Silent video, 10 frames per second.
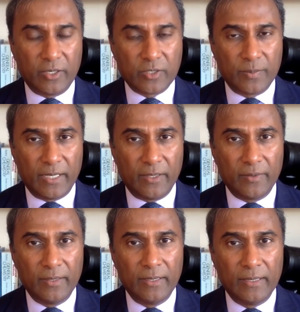
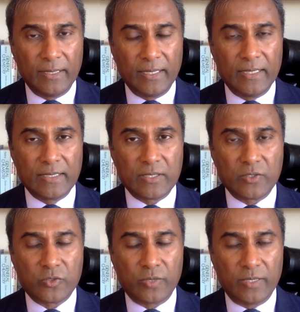about is
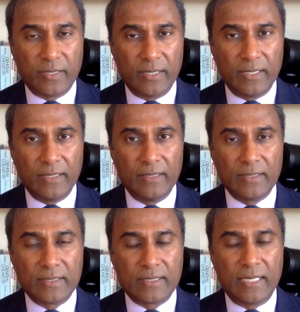strengthening
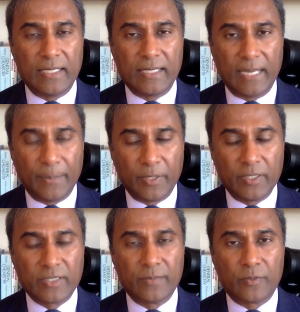state
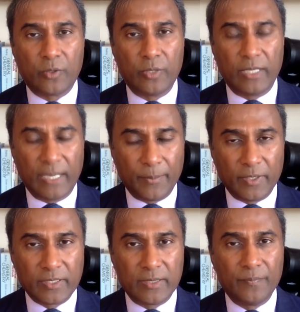capitalism, crony
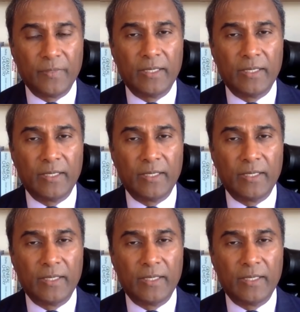capitalism,